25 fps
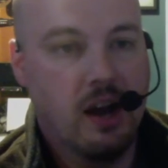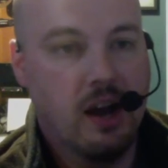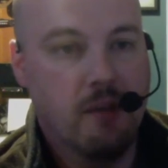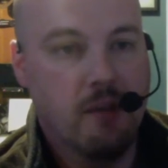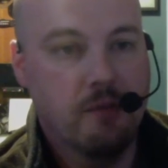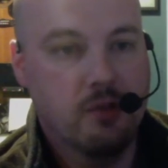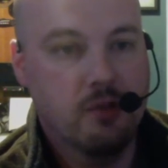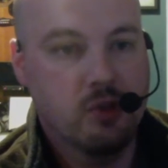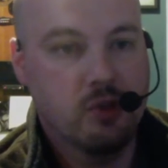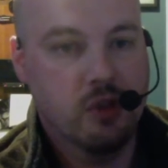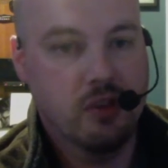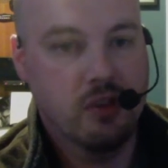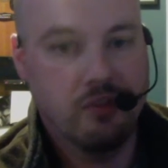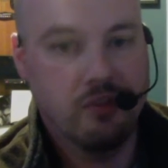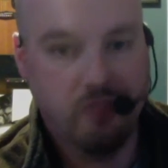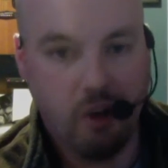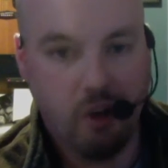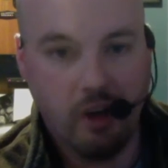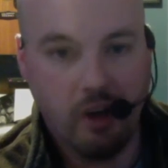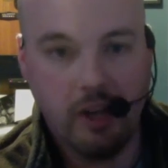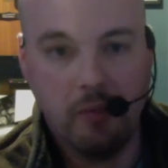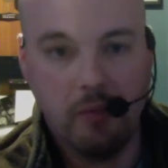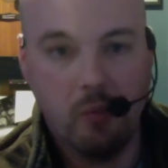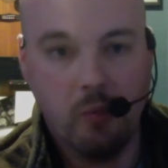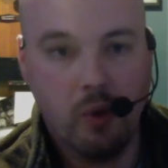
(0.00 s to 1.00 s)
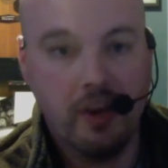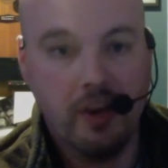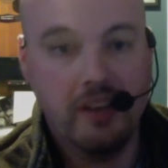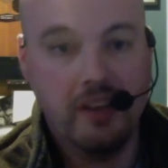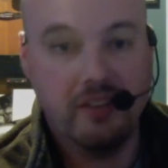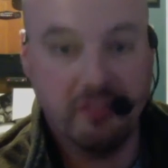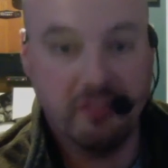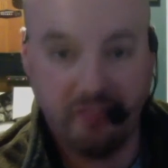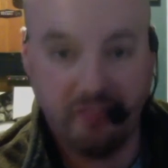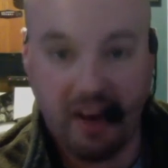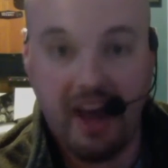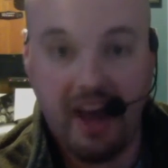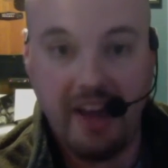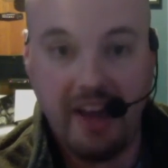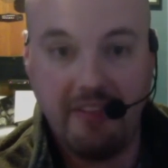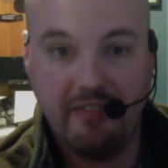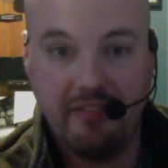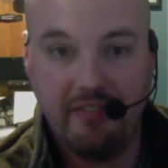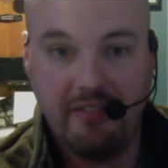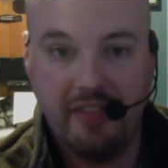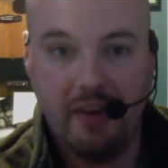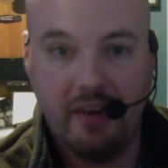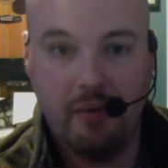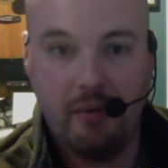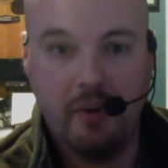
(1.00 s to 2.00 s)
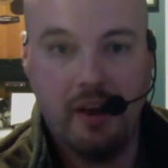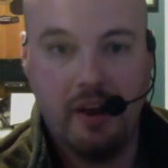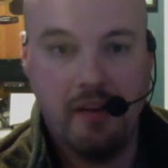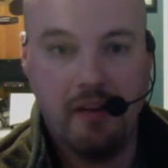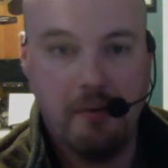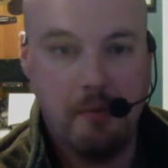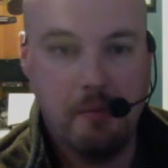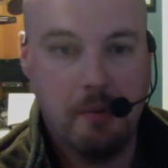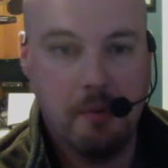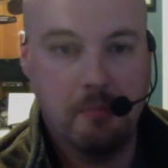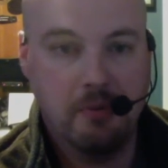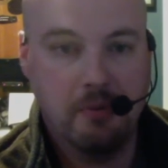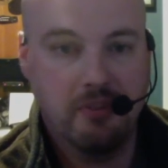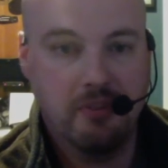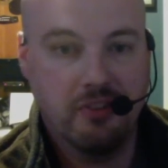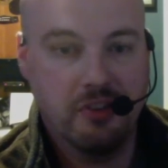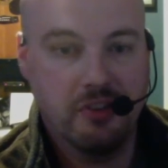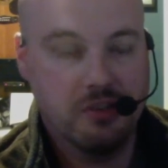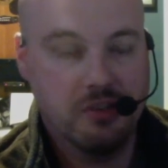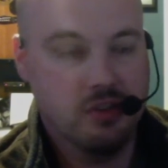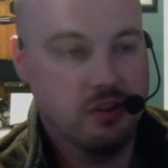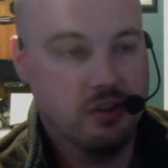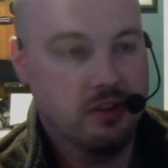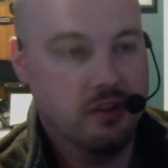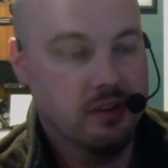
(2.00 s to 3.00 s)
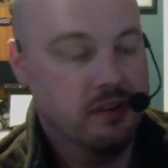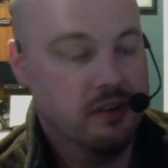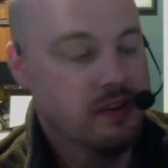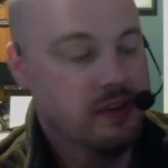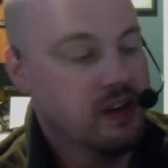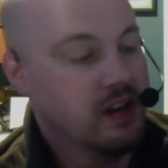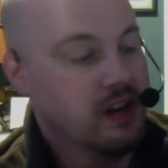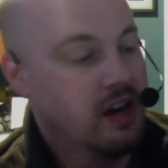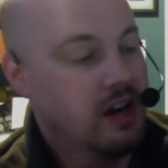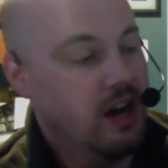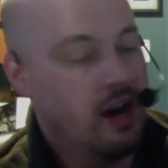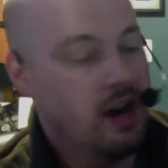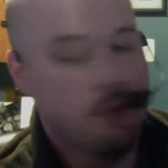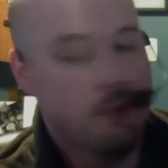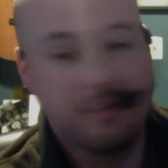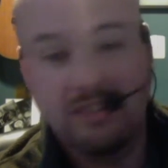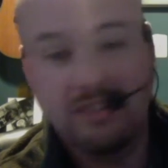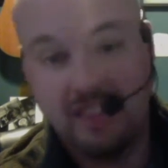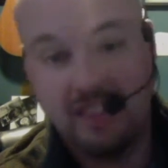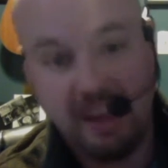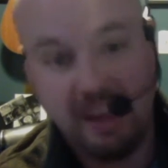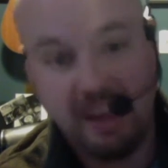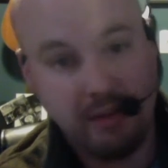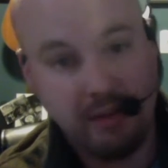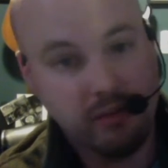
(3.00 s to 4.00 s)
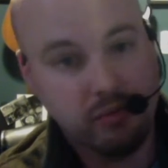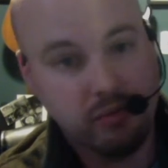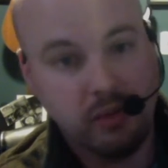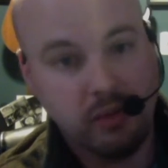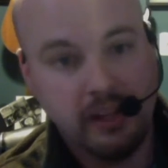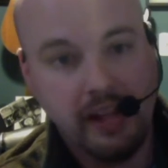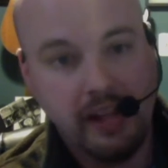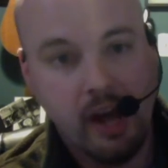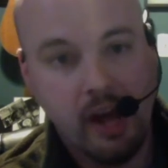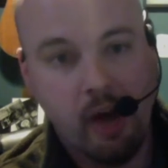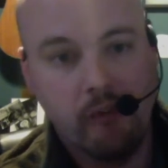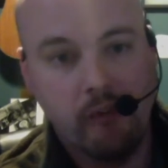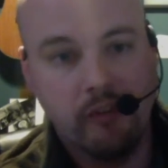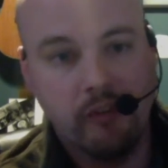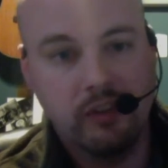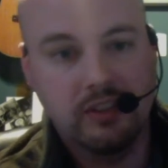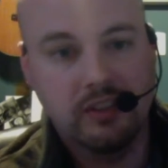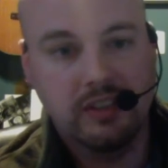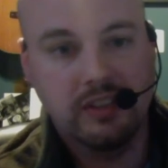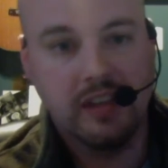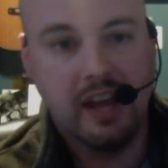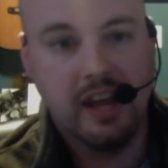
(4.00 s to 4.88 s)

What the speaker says: So the volume one is 5. That one I remember for certain. So that was really helpful to kind